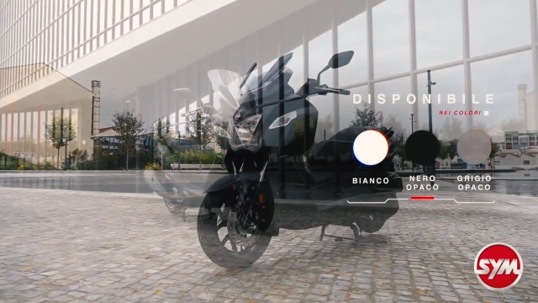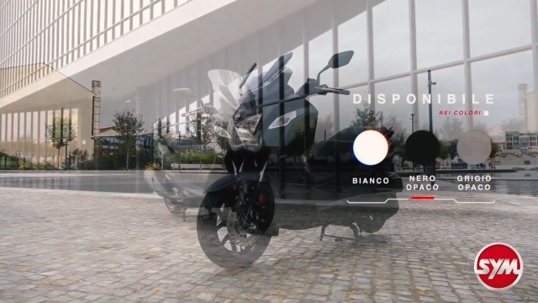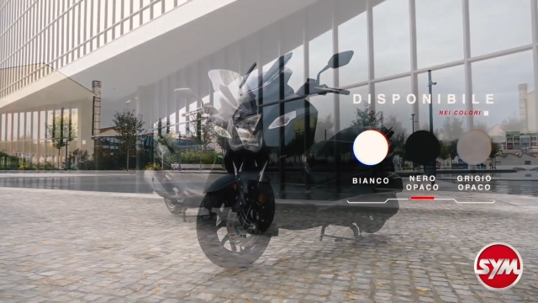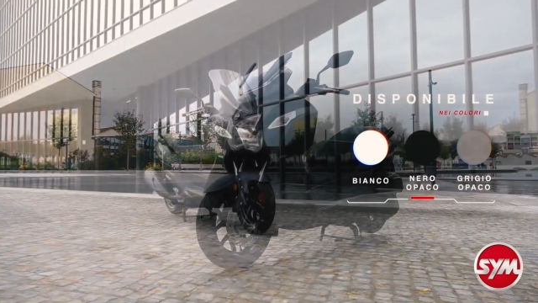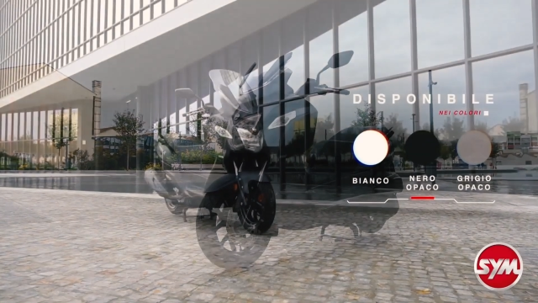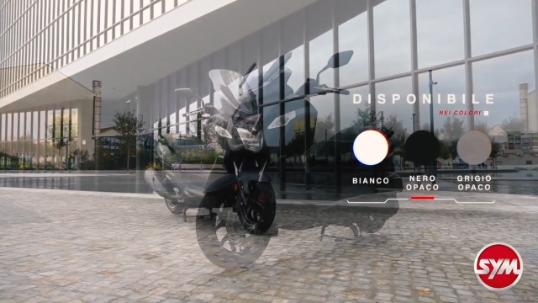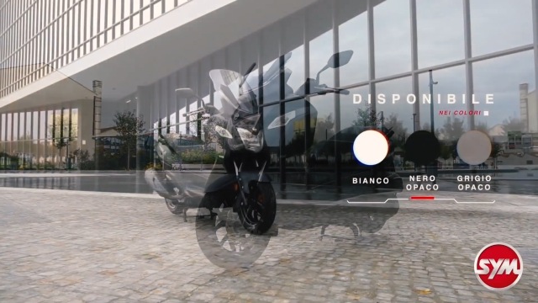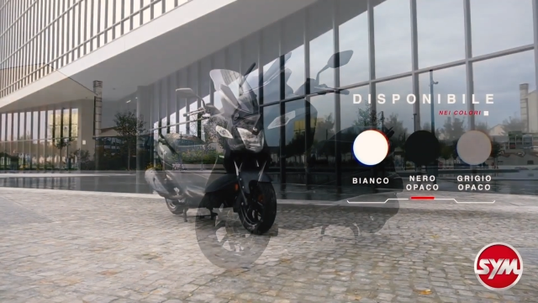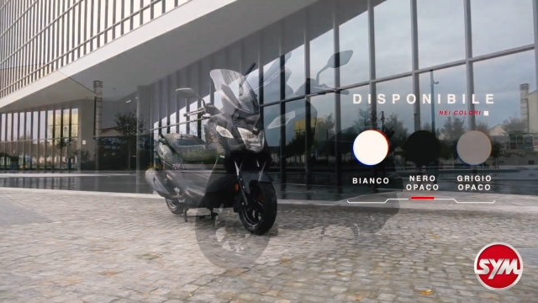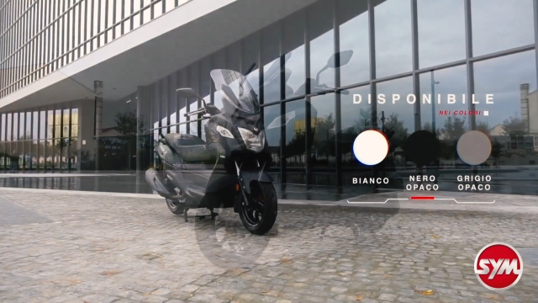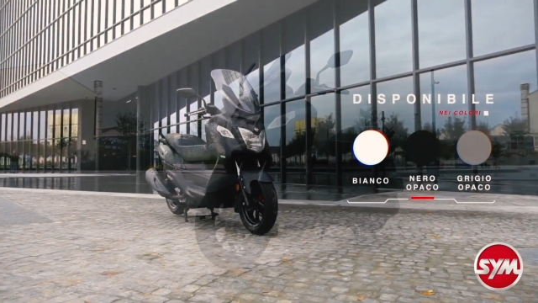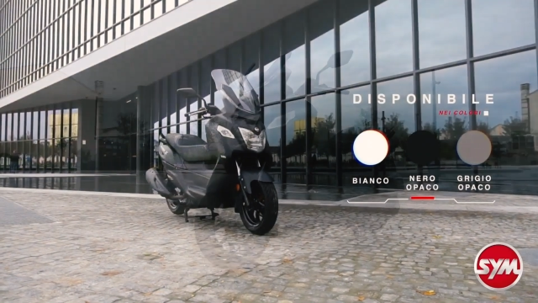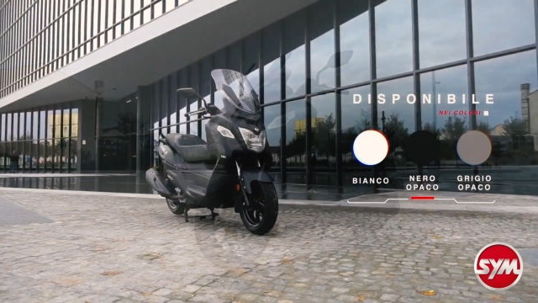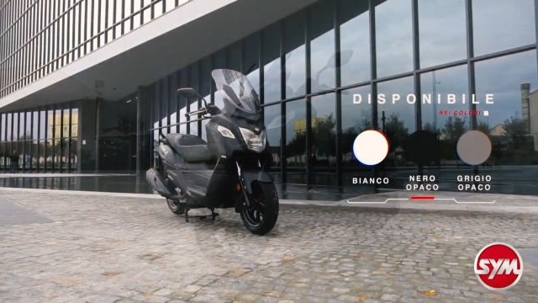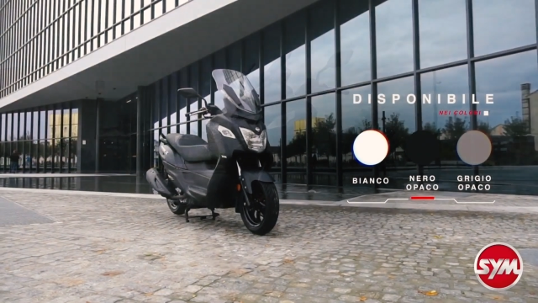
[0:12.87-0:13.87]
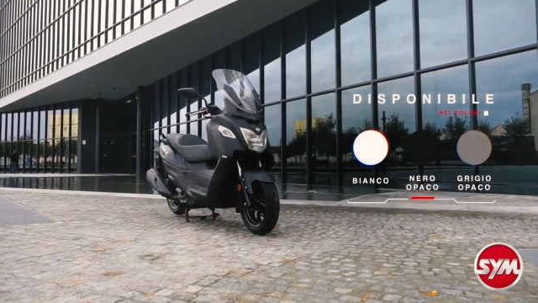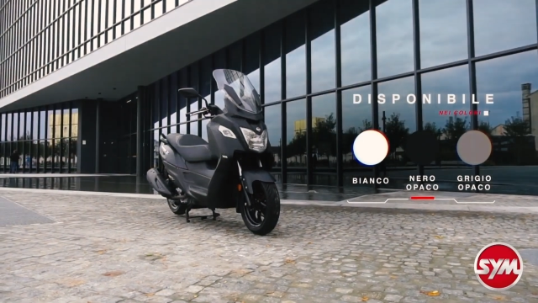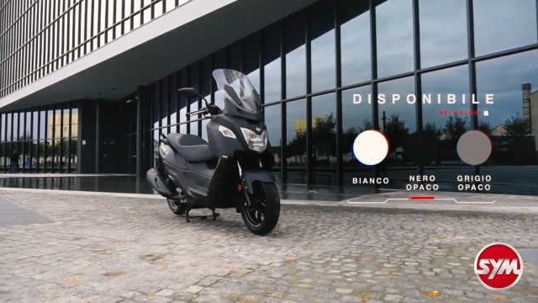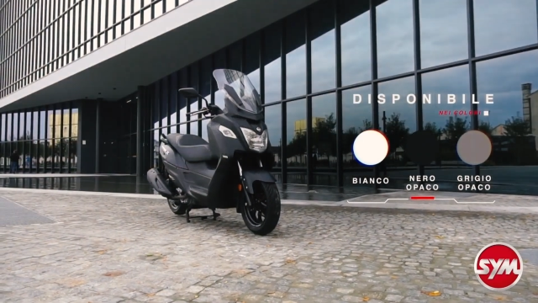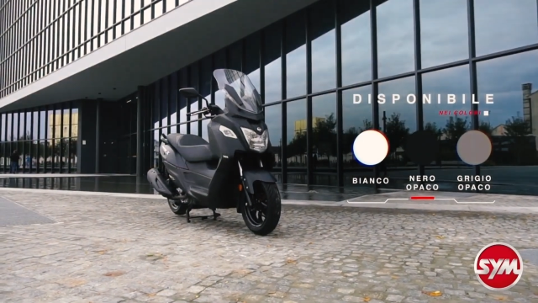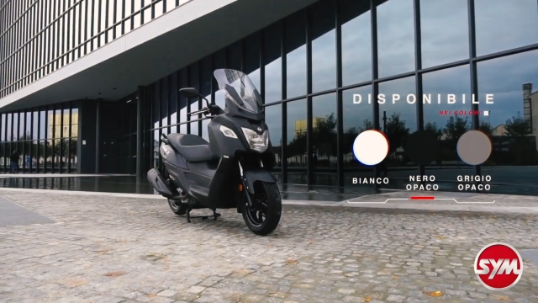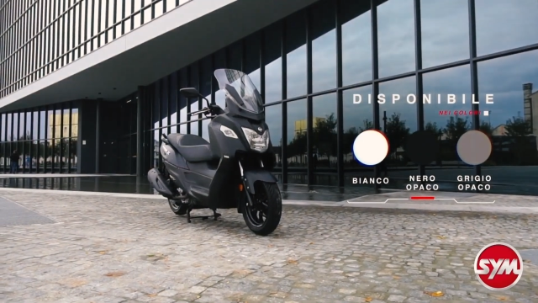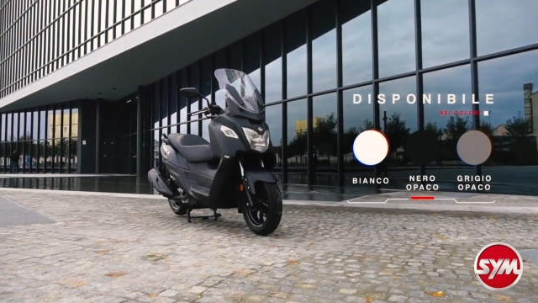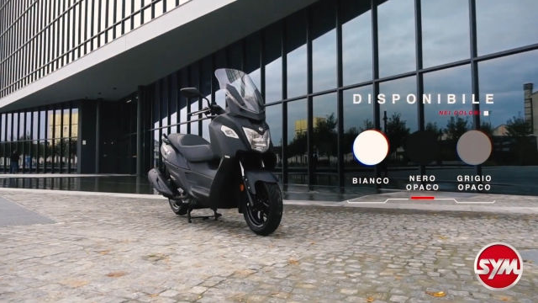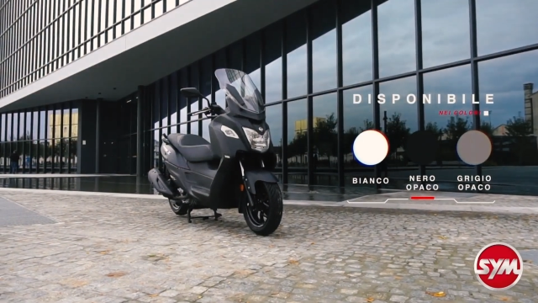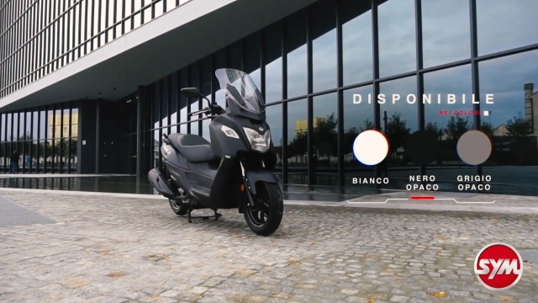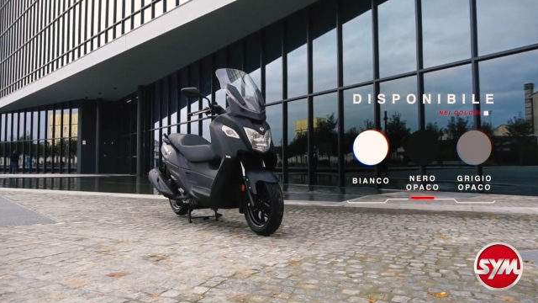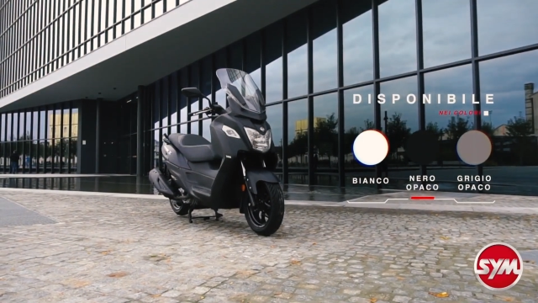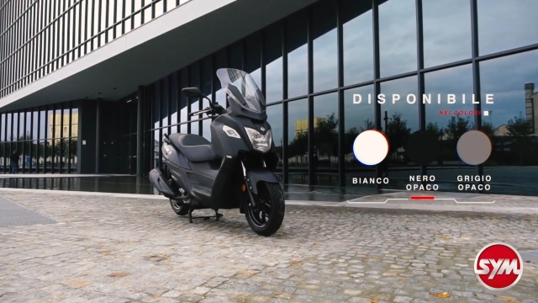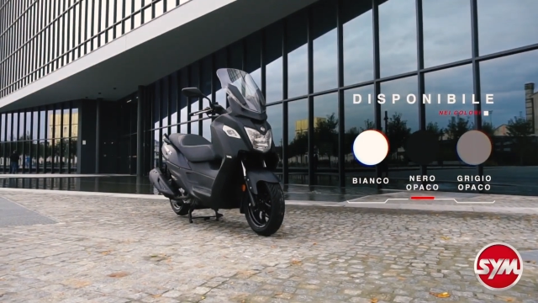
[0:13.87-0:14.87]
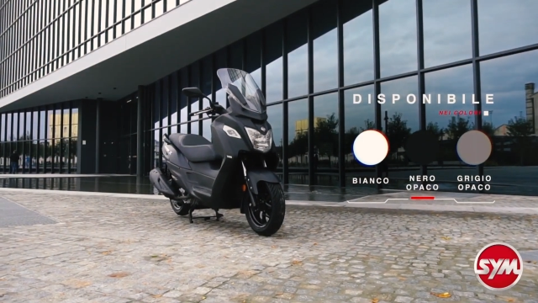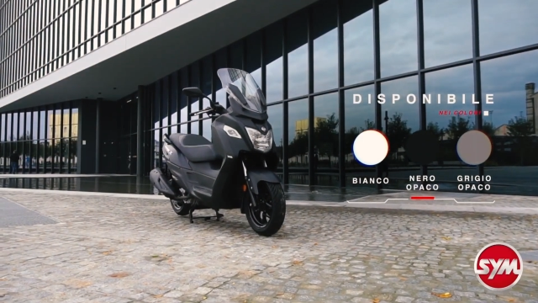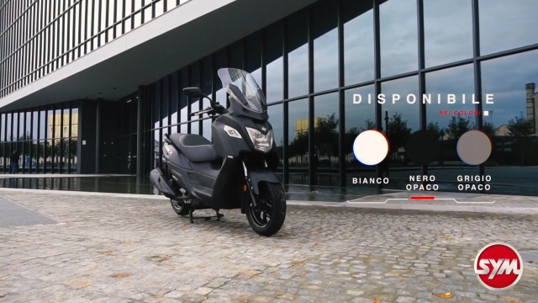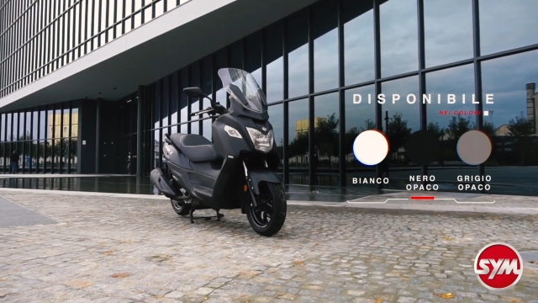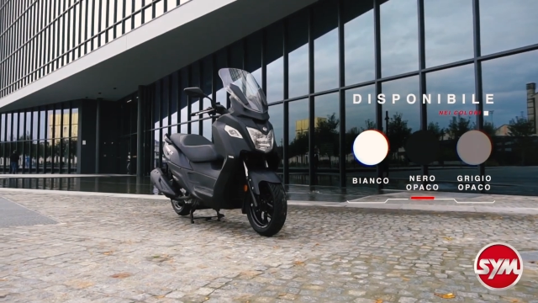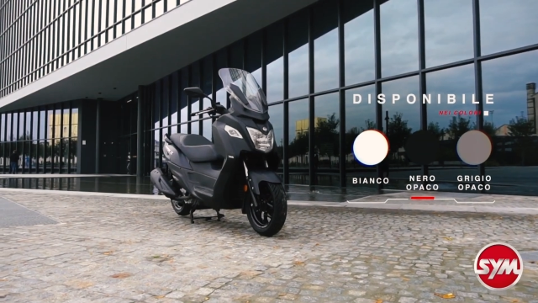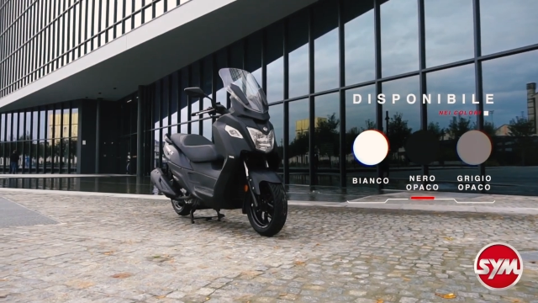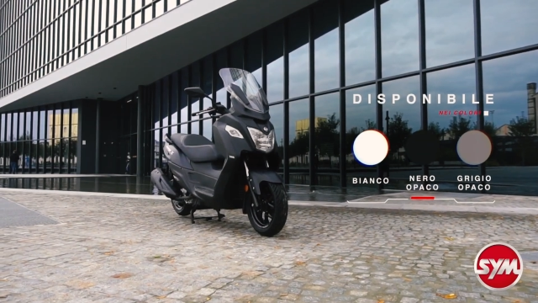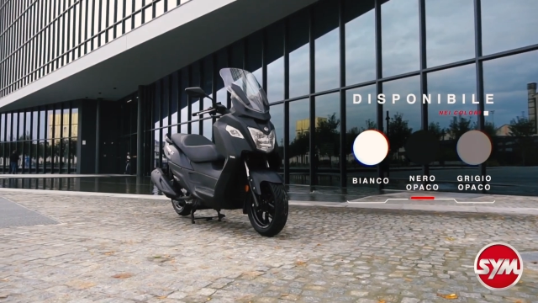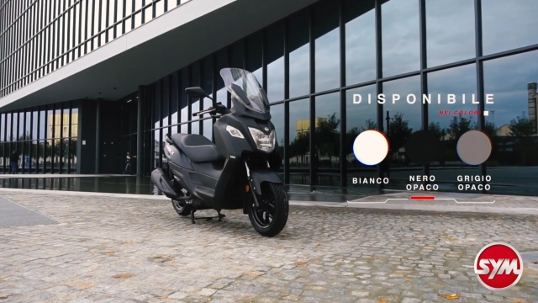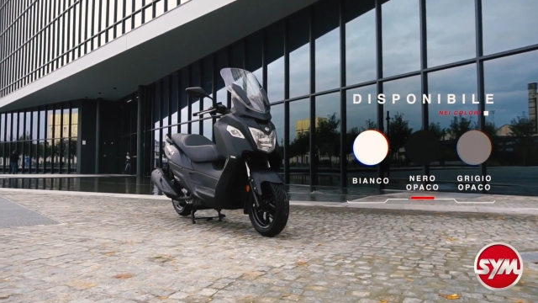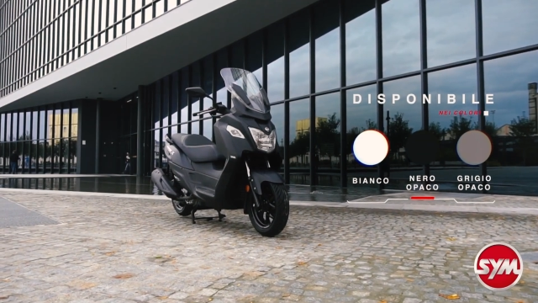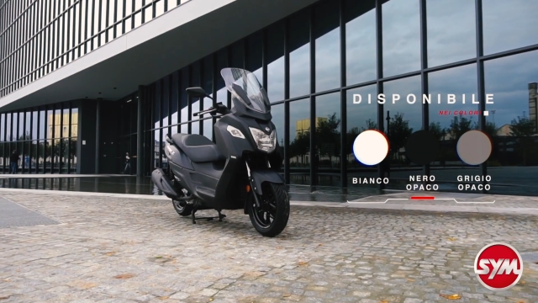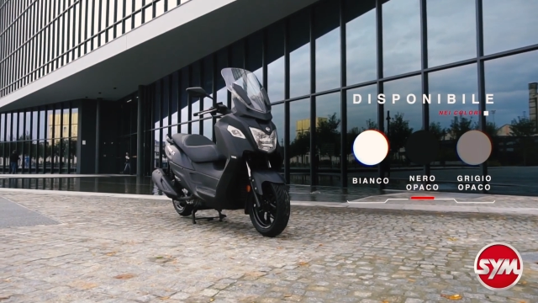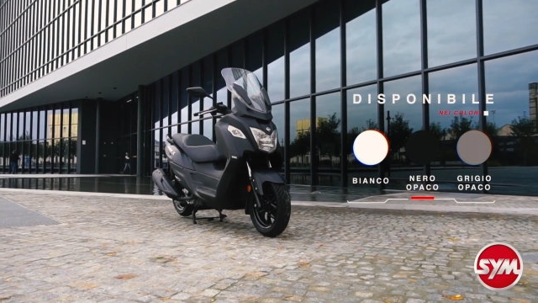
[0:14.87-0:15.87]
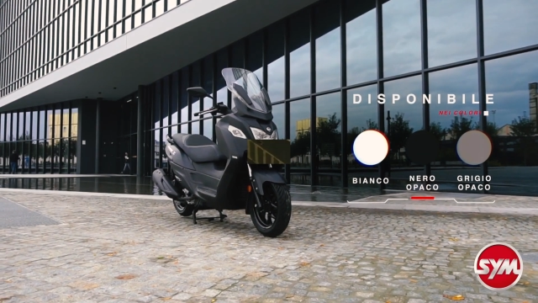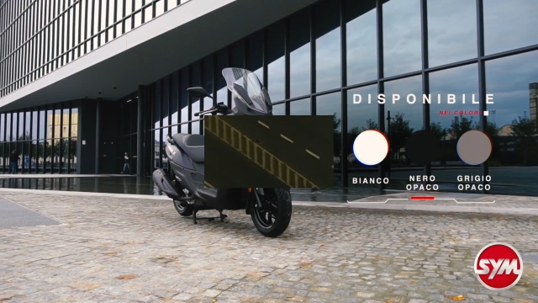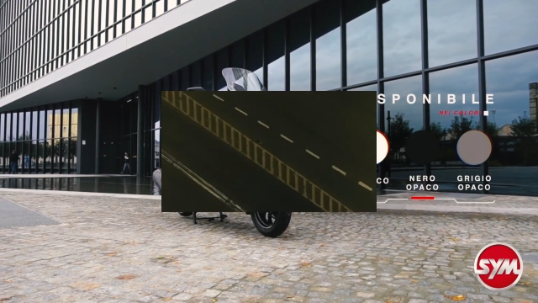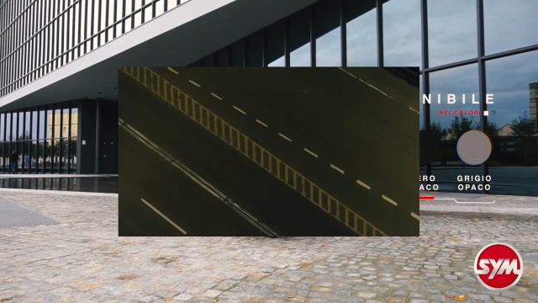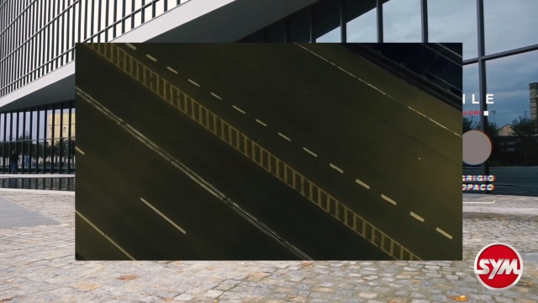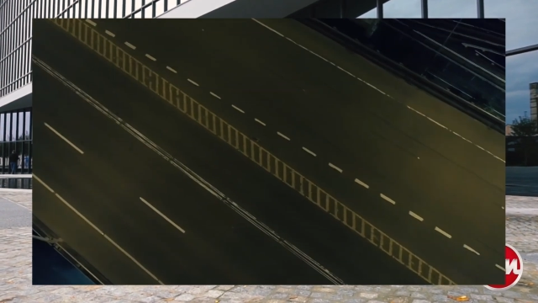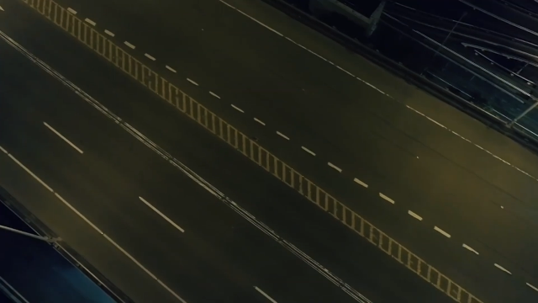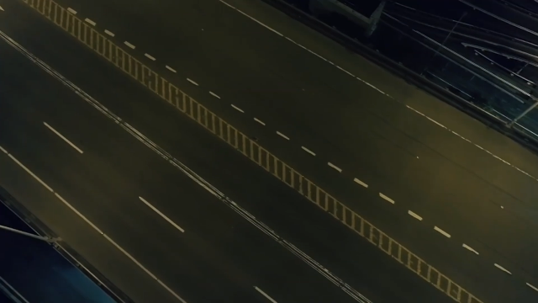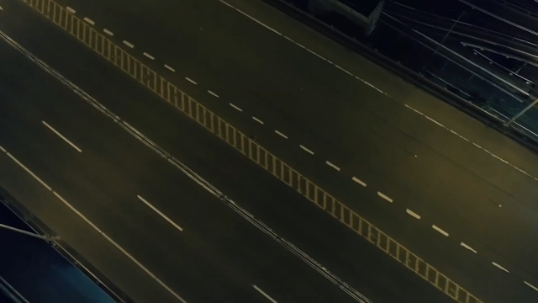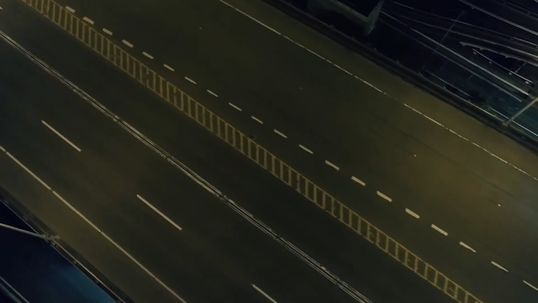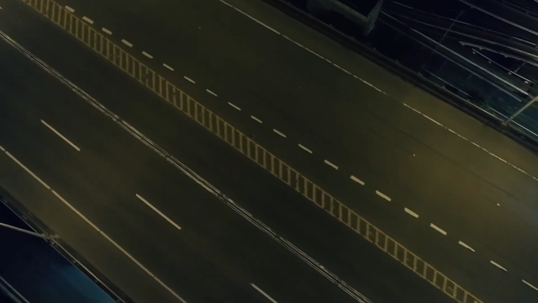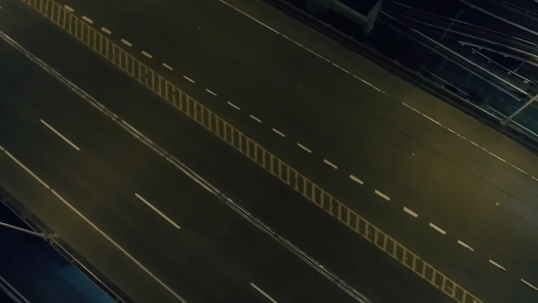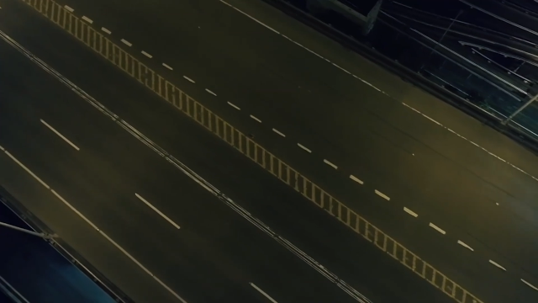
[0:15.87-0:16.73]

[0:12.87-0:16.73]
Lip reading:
[unreadable: no face in view]